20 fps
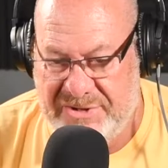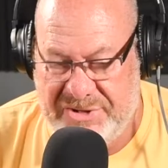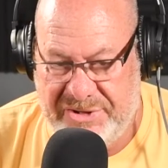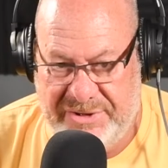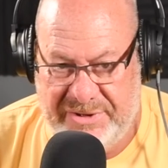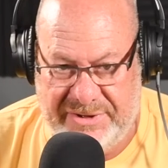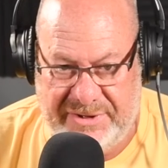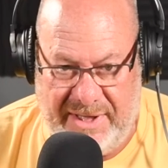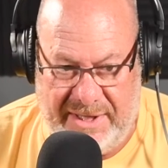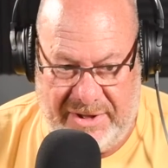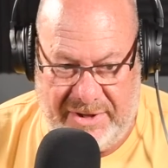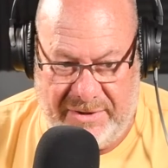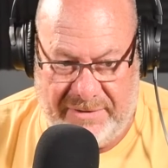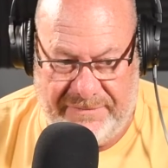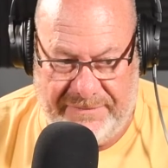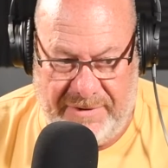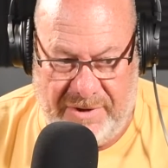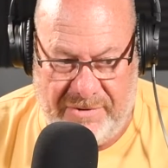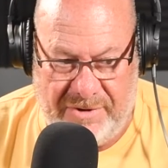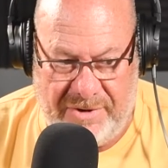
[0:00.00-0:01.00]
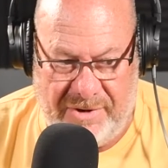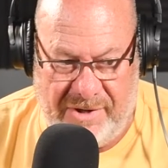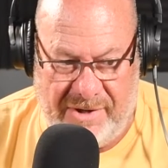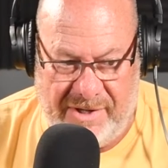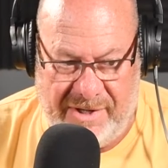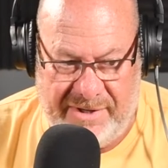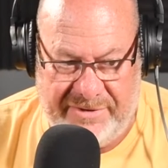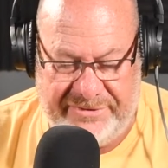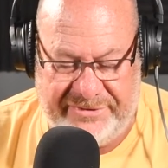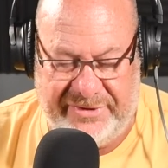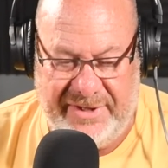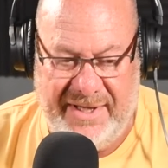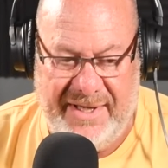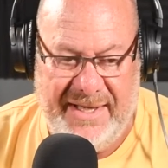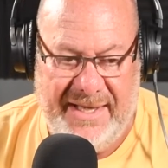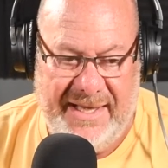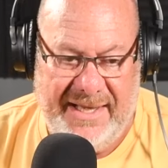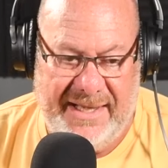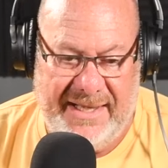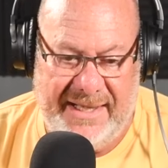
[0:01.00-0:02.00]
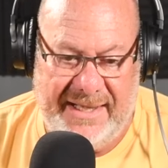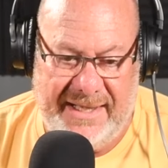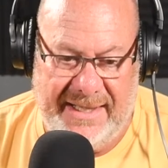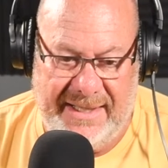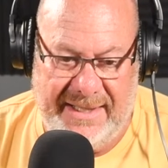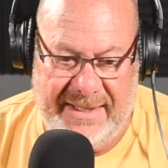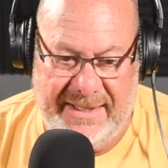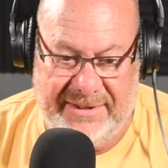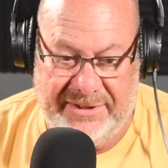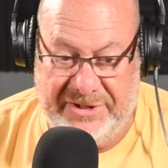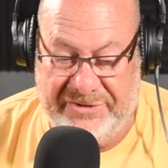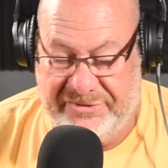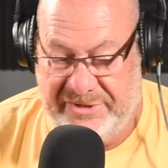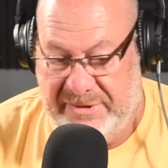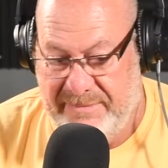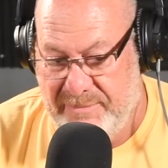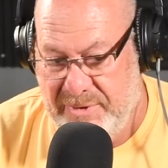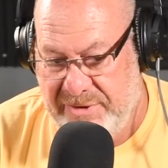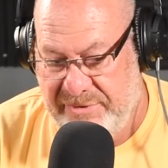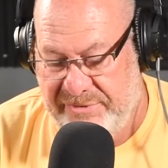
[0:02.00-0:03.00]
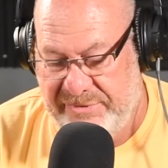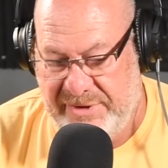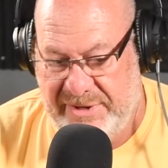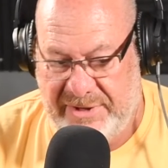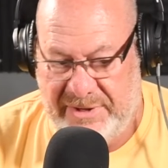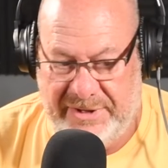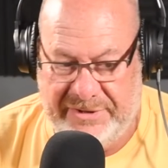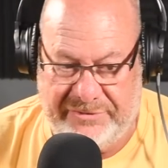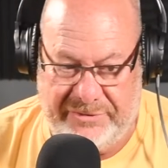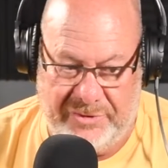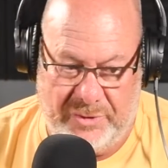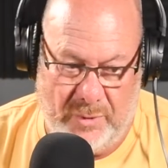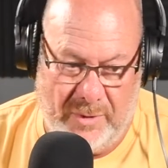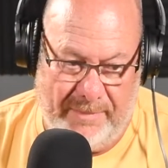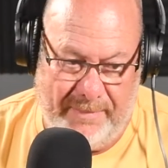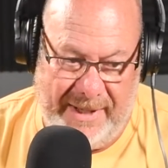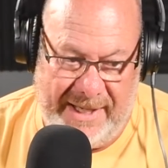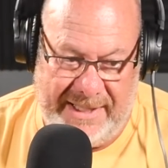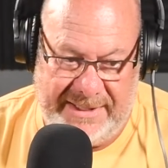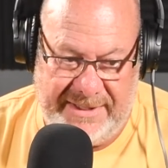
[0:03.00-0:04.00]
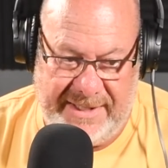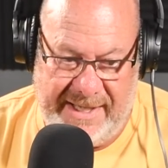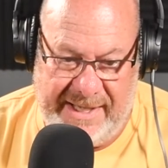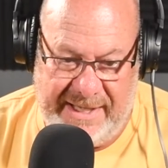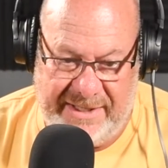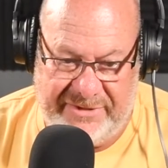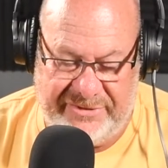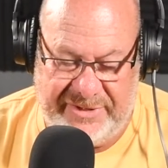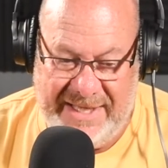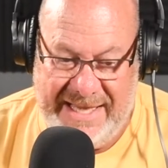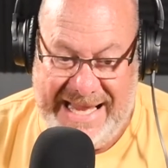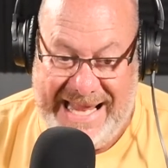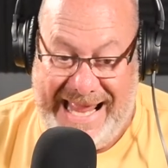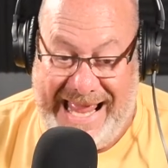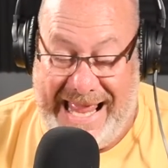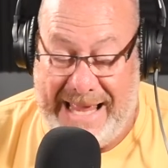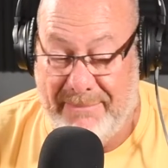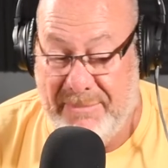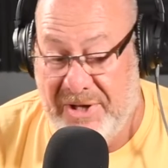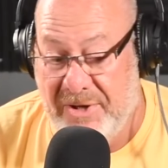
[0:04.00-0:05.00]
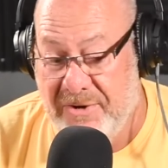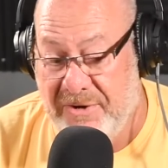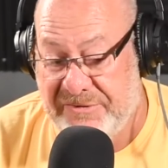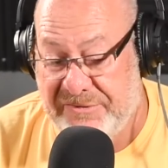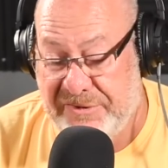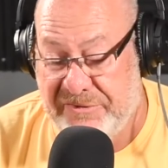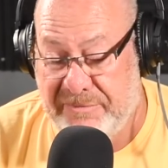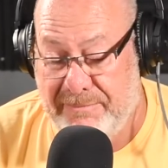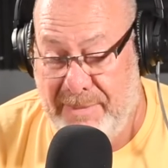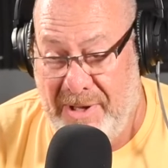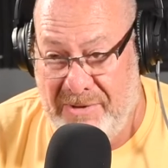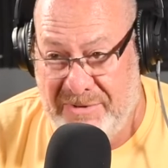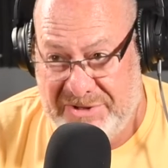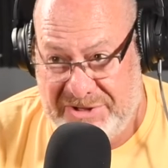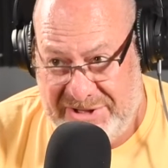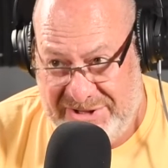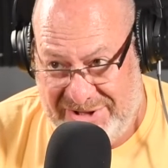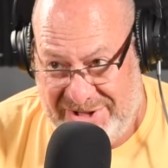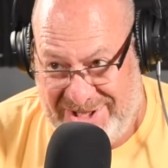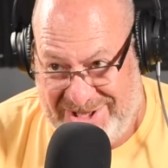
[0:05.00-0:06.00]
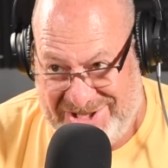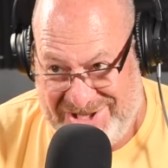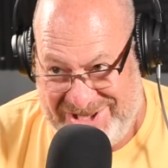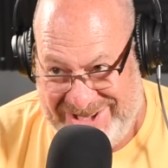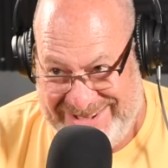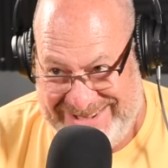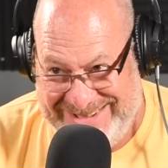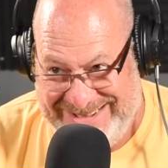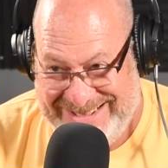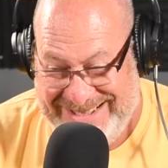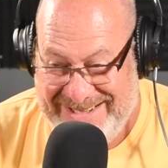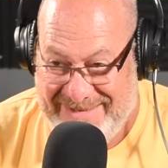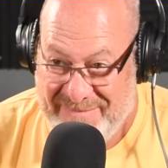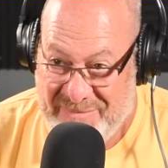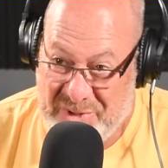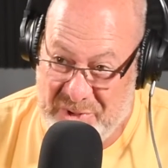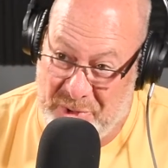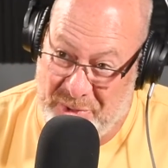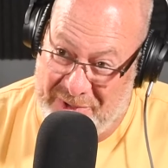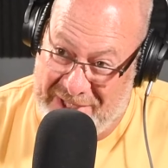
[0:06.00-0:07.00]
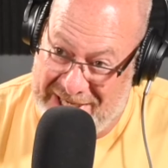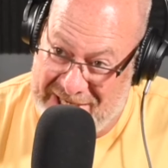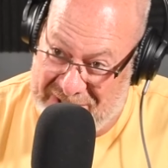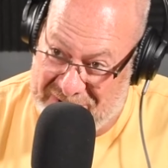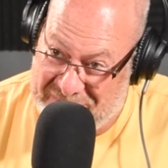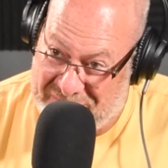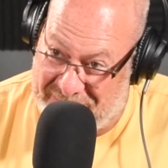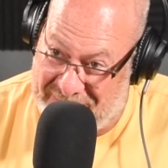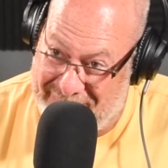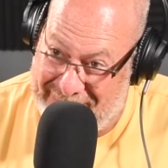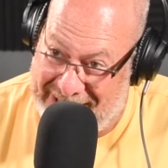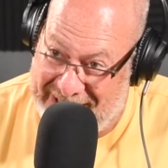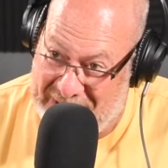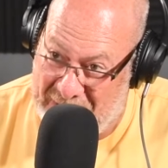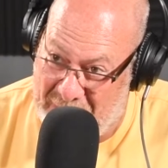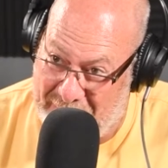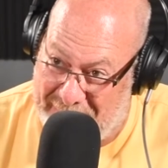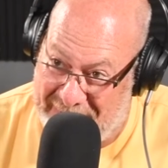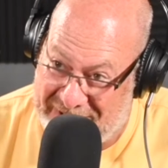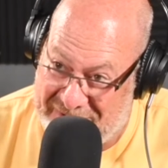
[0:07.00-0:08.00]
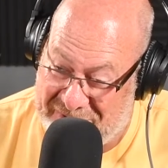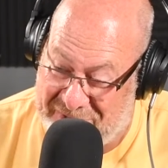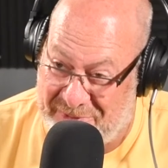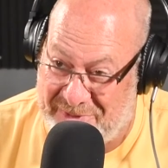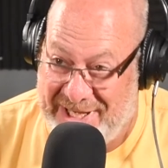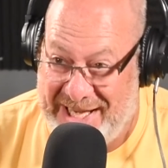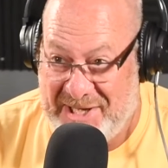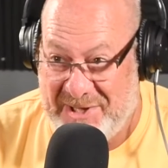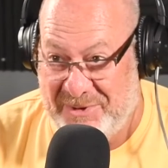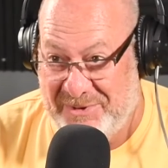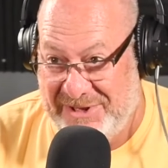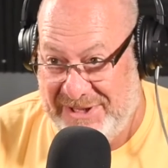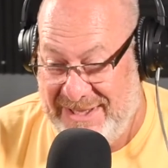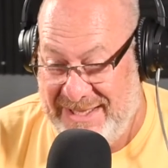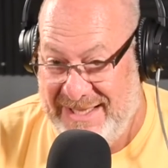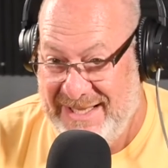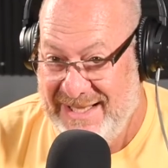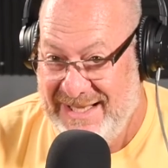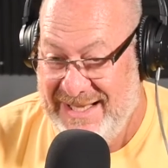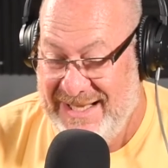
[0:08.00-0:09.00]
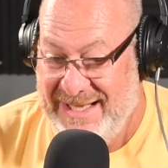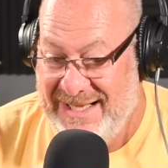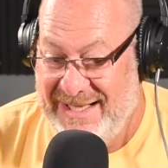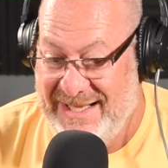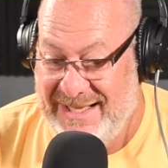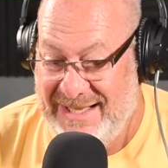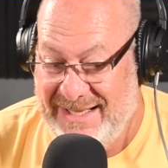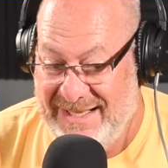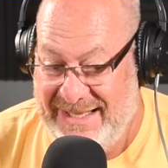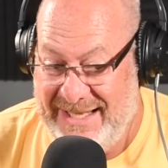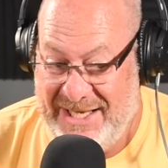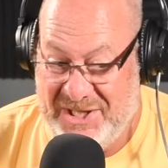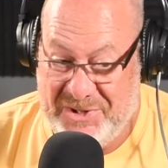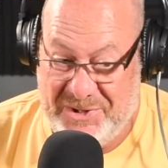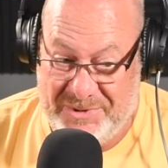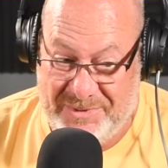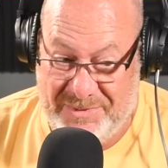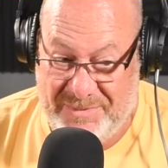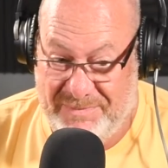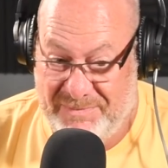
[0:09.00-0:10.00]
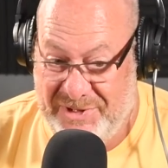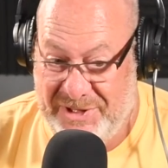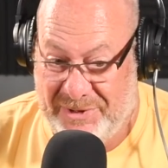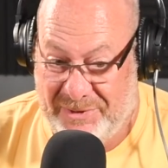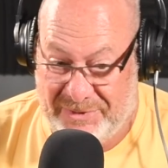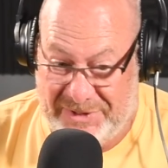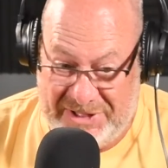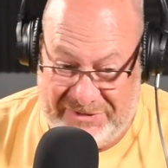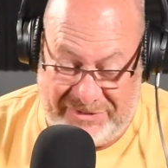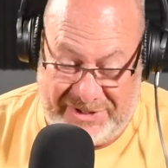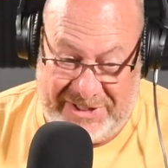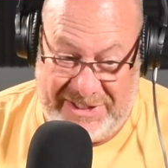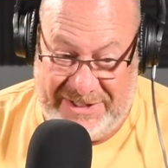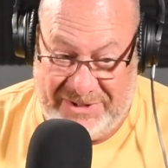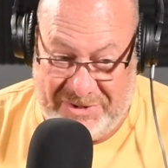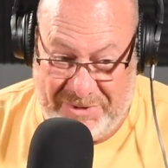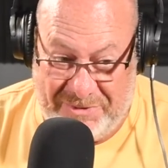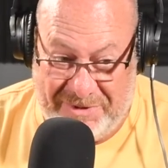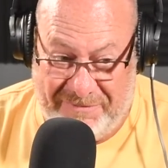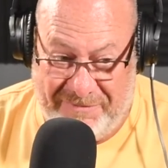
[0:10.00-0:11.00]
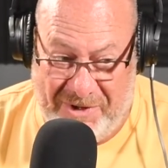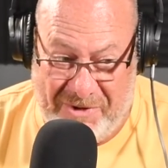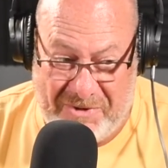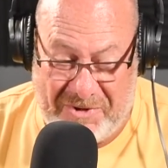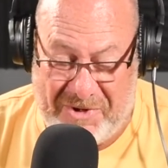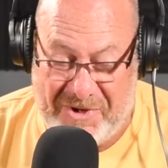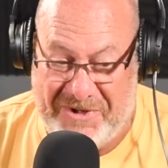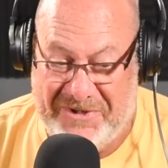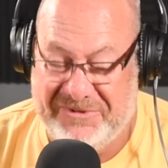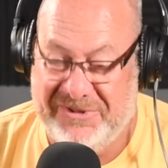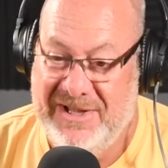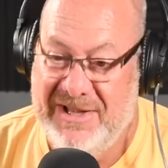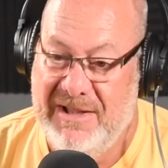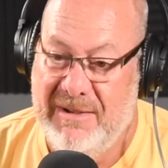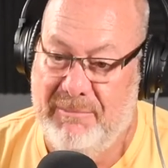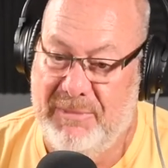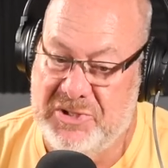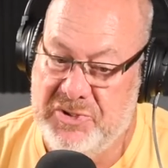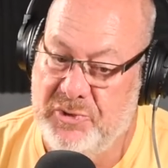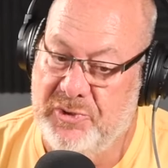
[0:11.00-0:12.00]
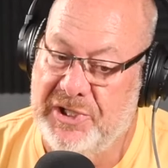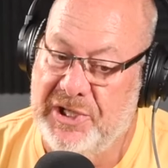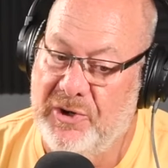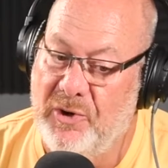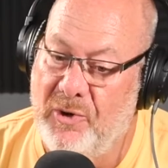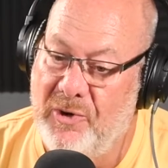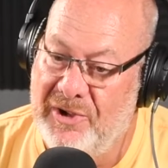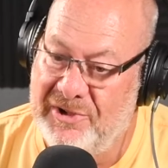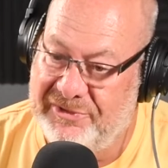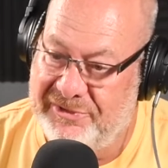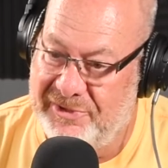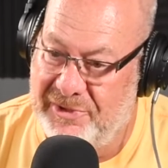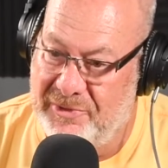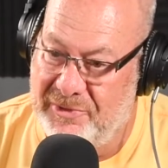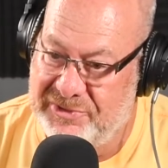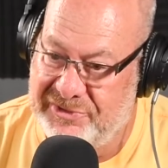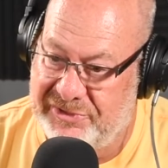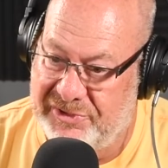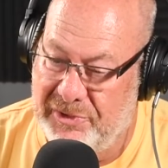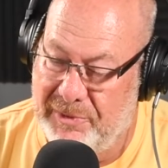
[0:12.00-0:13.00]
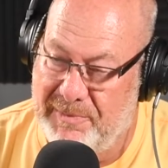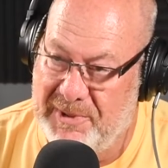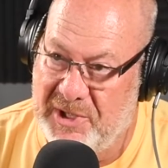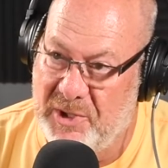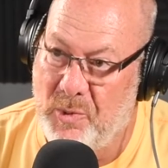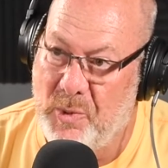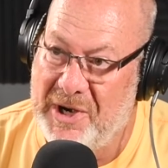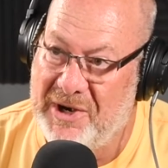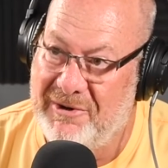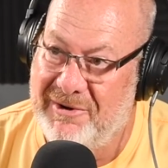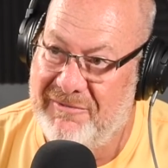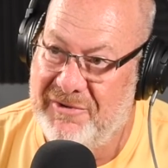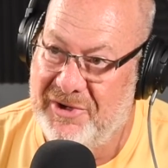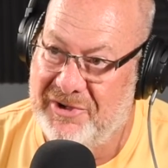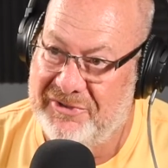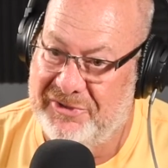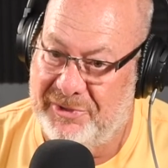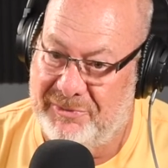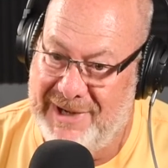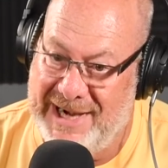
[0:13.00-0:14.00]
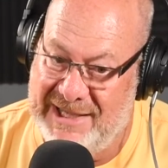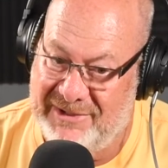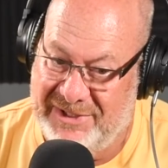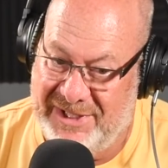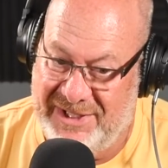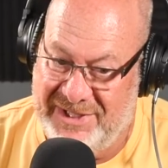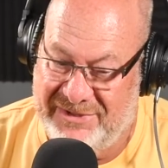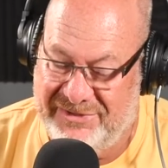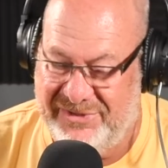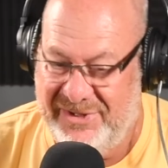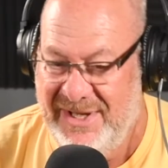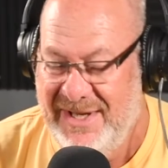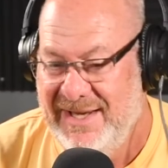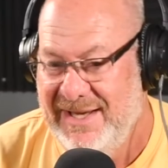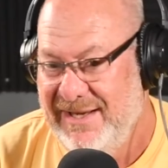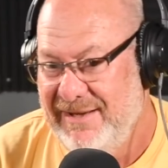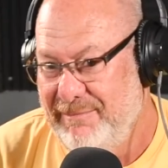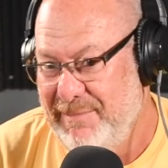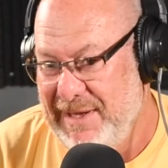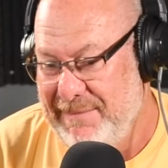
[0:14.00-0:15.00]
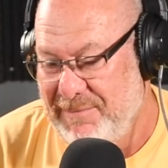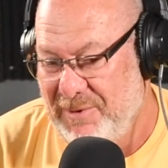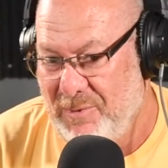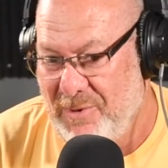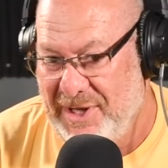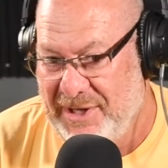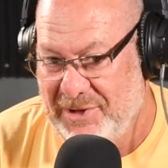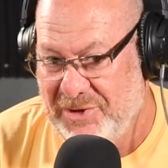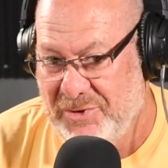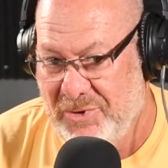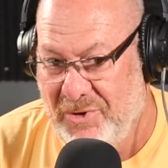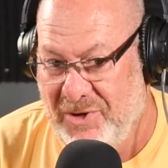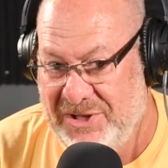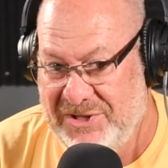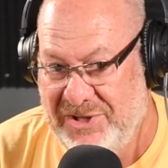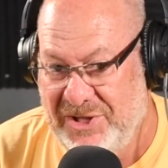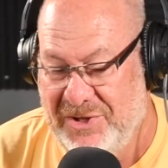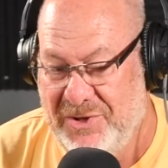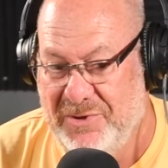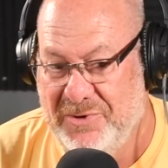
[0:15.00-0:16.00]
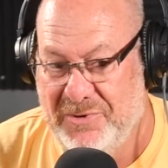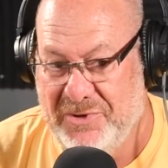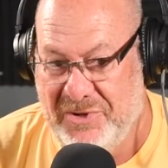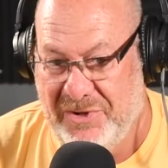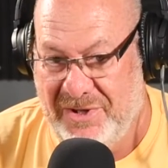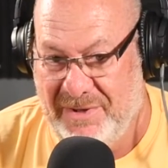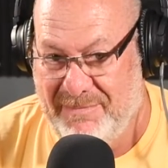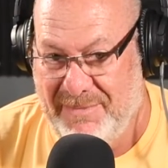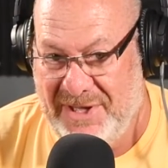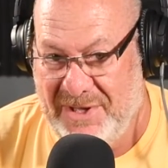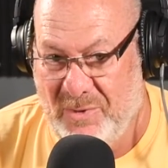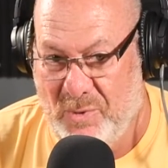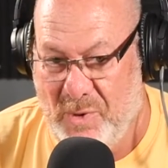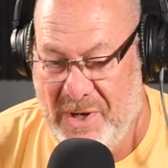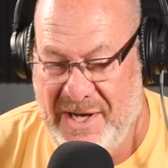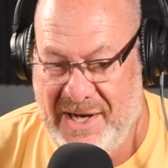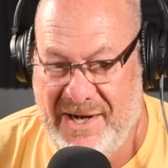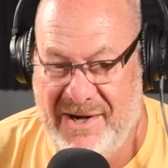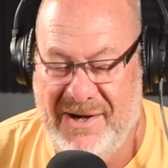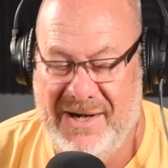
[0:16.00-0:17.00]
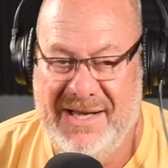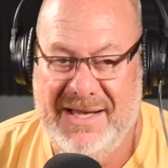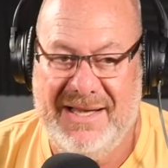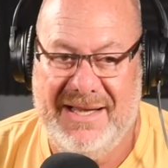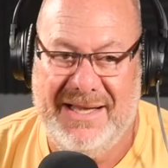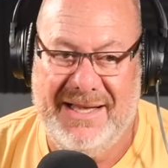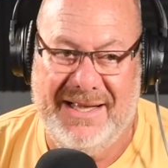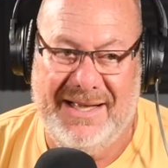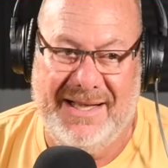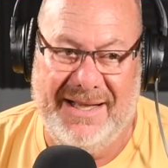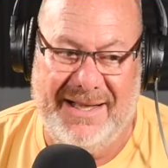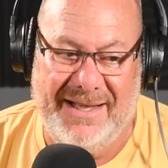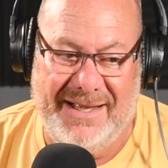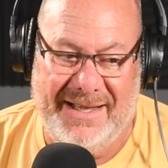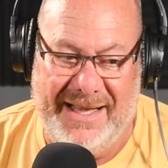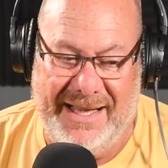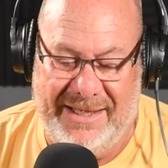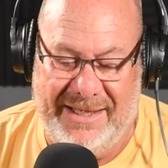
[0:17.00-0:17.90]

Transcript: you to take your phone calls, uh, listen to music, listen to a podcast. And because it's bone conduction, your ears remain open, so not only Uh, can you, you know, listen and do the phone calls, but you can also still be aware of your surroundings. People want to talk to you. You can be aware uh, and